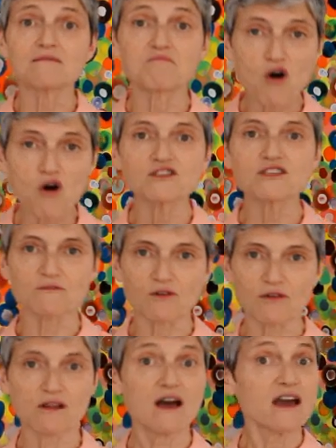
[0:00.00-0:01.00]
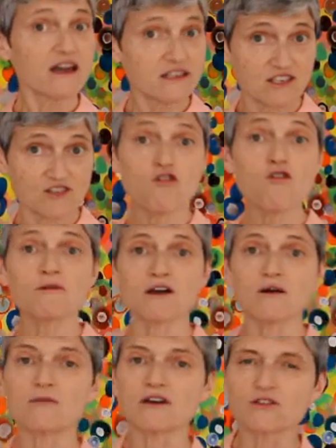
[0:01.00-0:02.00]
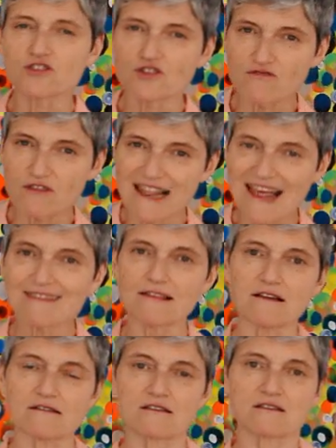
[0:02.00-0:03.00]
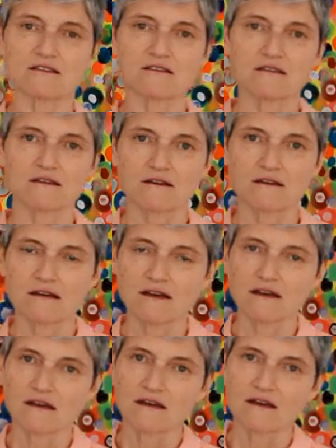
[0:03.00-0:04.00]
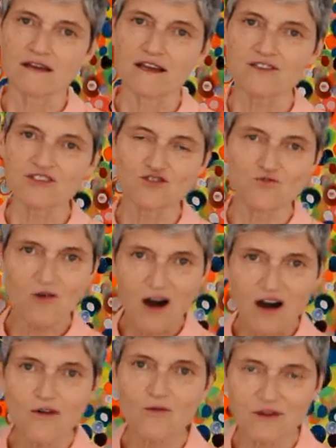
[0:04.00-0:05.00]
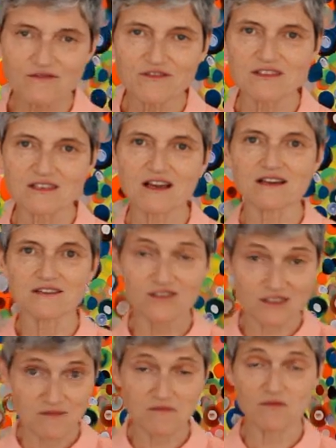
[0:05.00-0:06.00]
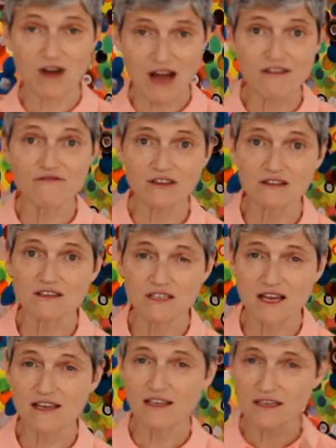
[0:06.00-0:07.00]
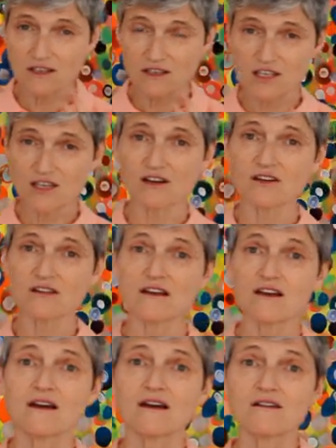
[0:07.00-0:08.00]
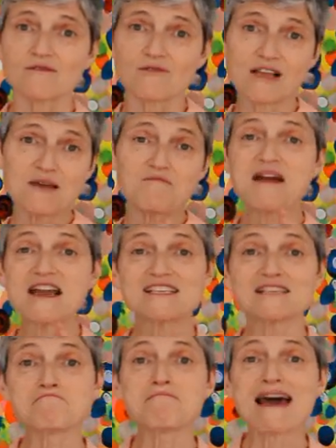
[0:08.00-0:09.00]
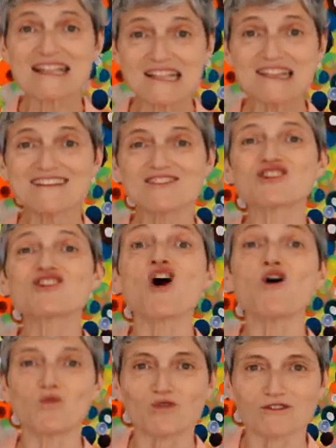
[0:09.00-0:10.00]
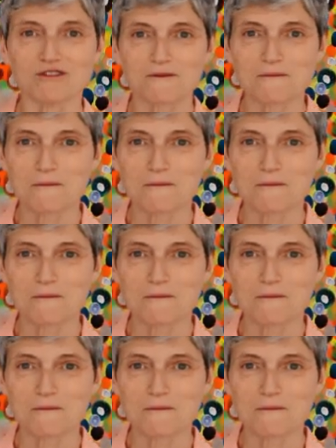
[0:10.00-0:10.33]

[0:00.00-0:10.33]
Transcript: it possible, it's Scorpio because you're relentless. Yes, you are one of the signs, to, I feel the sign that can turn really base metal into gold.